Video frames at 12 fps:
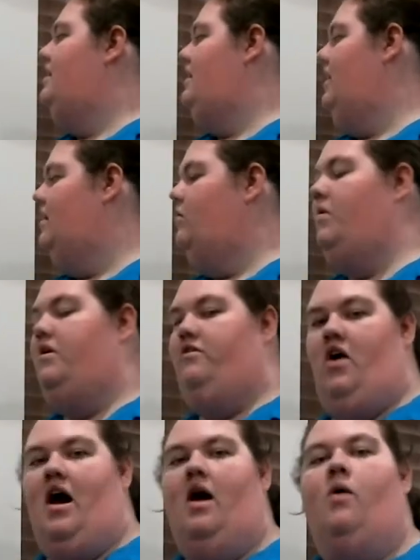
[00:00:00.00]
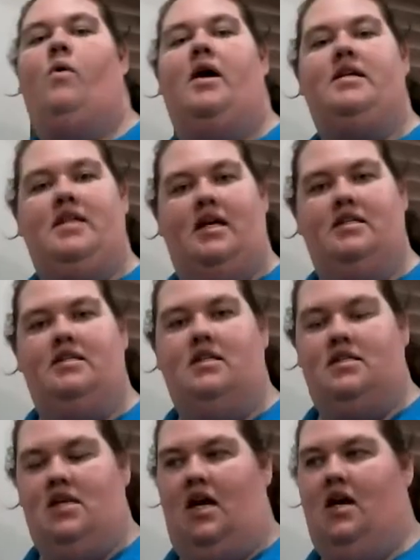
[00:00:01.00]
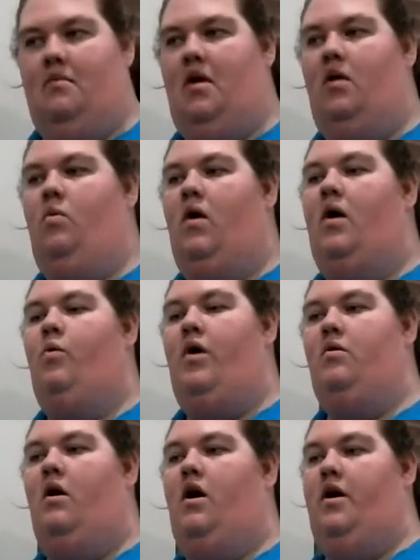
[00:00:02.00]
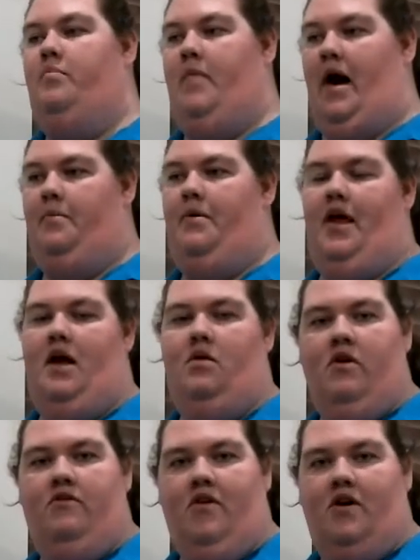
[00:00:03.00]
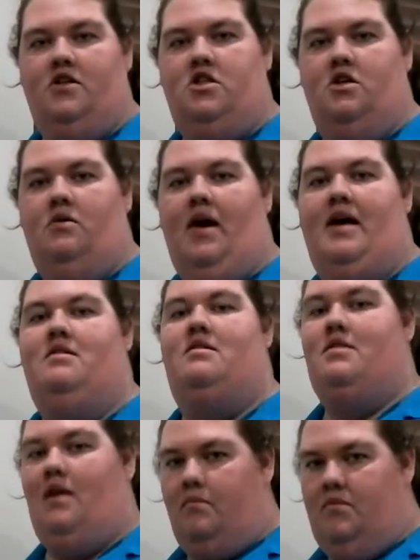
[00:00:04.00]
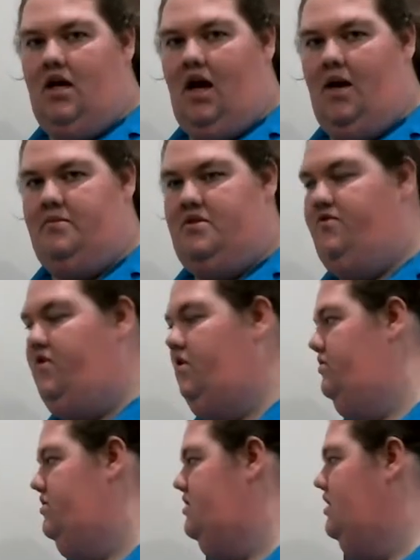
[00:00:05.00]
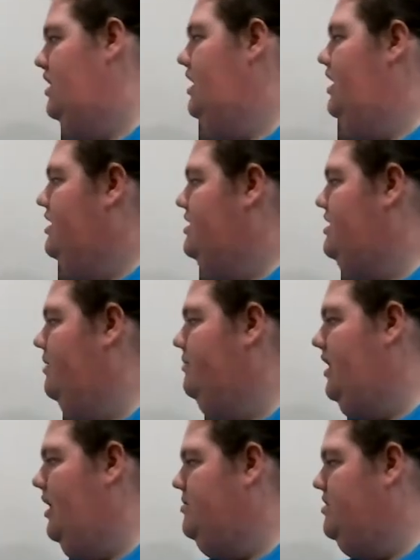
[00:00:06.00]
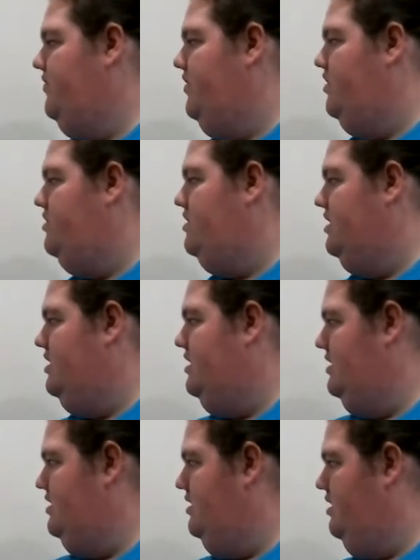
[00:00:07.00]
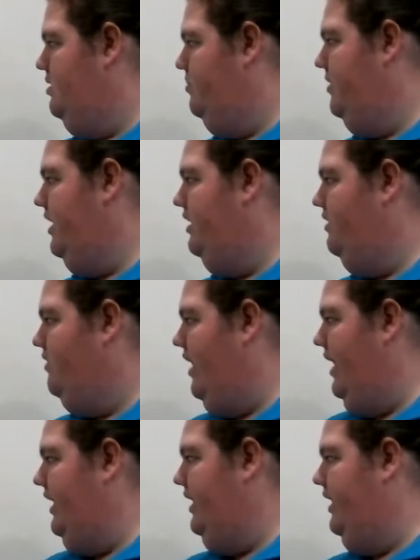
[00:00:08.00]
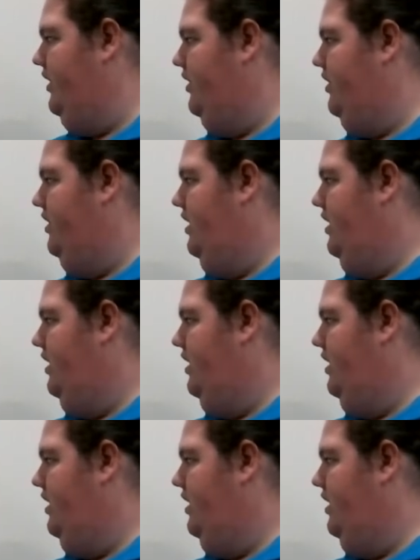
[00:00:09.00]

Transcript: Then we've got what Tasty Tam and what we on MyPlate refer to as sometimes foods. Sometimes foods is this little plate right here.